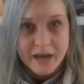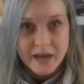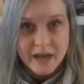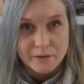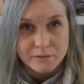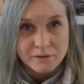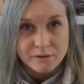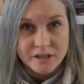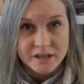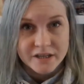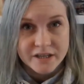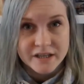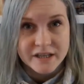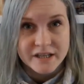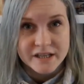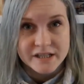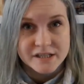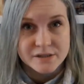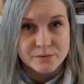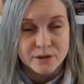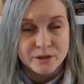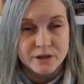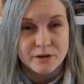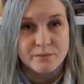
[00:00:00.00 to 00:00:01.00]
Outlining
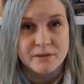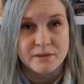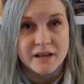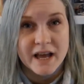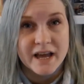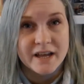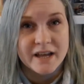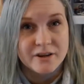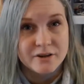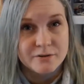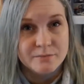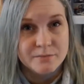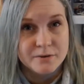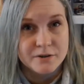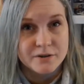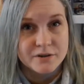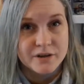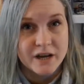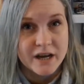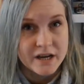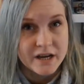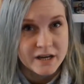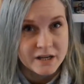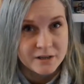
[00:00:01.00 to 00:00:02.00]
is when you plan your book
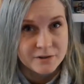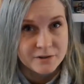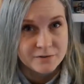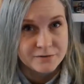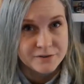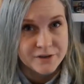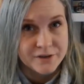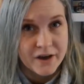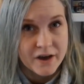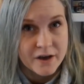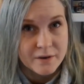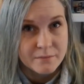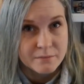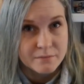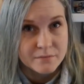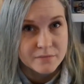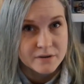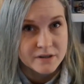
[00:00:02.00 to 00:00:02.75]
ahead of time.